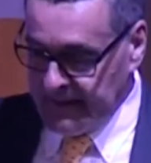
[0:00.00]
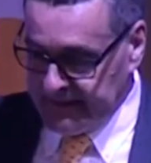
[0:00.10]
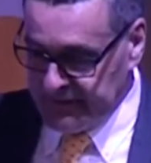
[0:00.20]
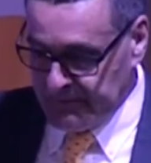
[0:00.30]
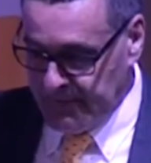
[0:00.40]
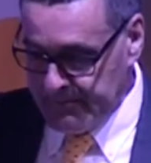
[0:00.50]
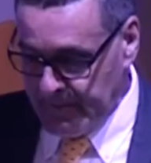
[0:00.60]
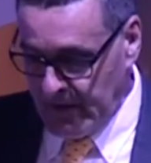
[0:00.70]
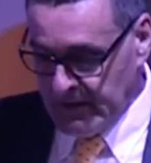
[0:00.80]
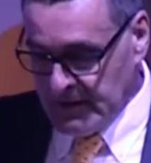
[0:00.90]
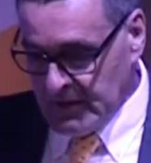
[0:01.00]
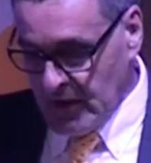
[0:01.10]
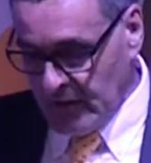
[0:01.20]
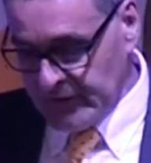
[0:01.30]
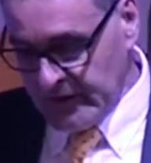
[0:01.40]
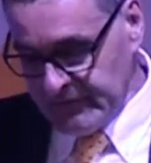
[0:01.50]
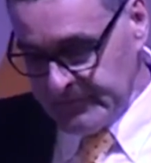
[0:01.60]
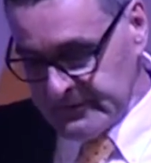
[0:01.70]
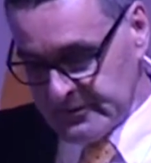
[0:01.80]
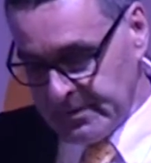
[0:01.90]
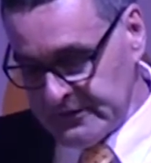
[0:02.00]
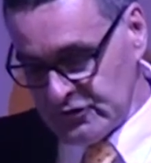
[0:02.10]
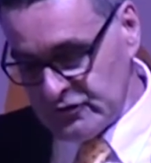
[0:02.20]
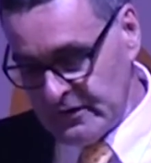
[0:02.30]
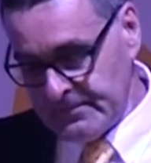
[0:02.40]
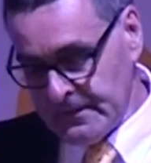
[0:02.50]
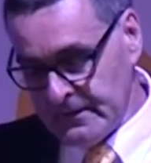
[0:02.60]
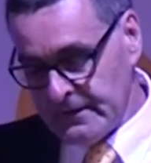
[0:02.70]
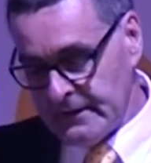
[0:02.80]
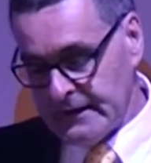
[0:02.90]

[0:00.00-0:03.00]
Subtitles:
and is a member of the government's Apprenticeship,